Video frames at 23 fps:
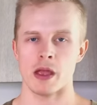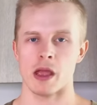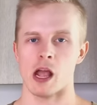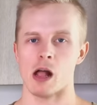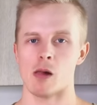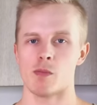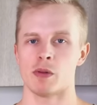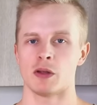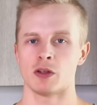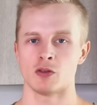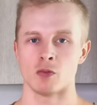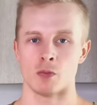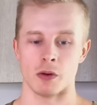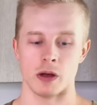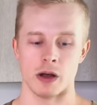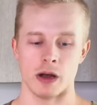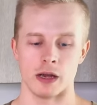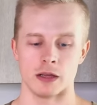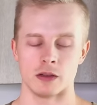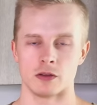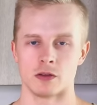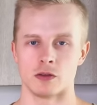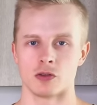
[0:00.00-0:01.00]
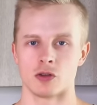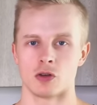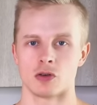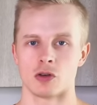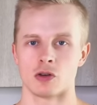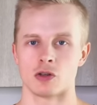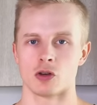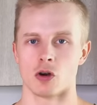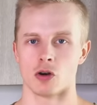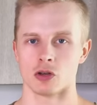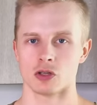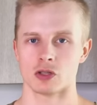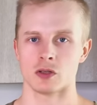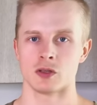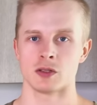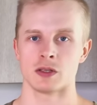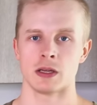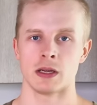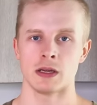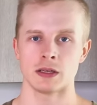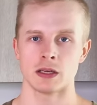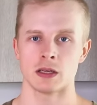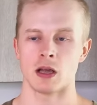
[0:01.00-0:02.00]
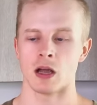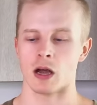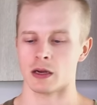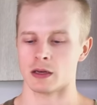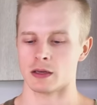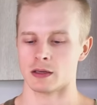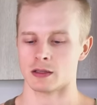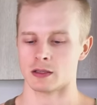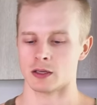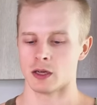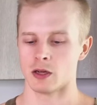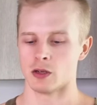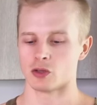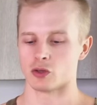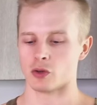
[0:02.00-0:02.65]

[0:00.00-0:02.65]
helping to bind to certain toxins in the gut.